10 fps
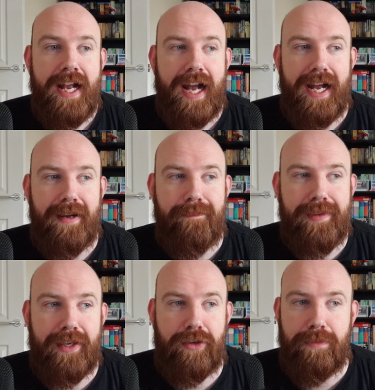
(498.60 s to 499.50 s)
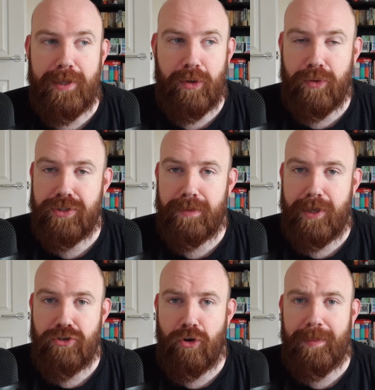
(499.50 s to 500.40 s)
It could be awesome,
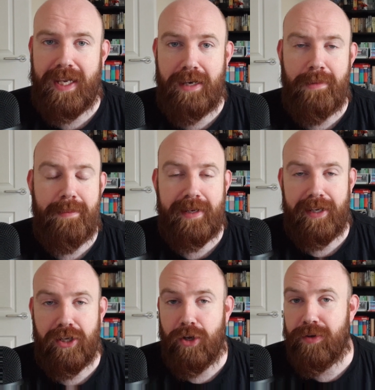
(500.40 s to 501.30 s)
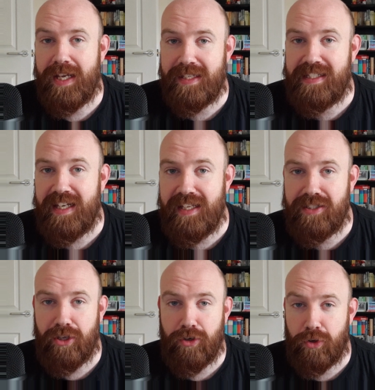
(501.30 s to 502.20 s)
like dropping in maybe like an ODST,
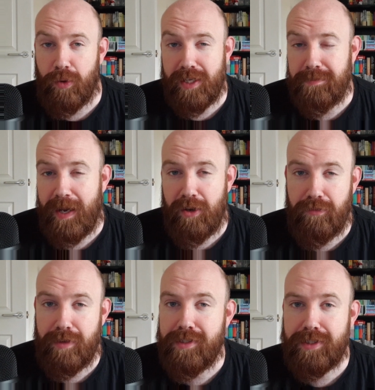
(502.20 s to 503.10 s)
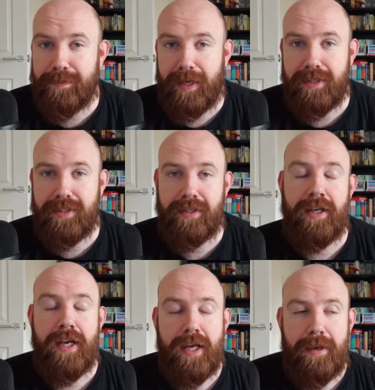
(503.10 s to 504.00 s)
so you're not quite as powerful as a Spartan,
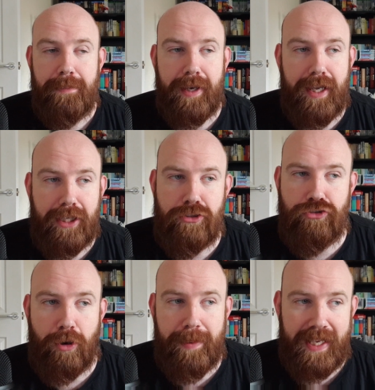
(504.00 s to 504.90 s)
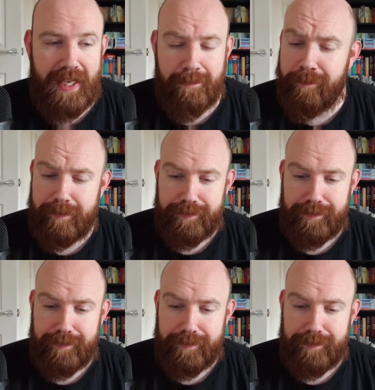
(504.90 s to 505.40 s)
but like dropping in,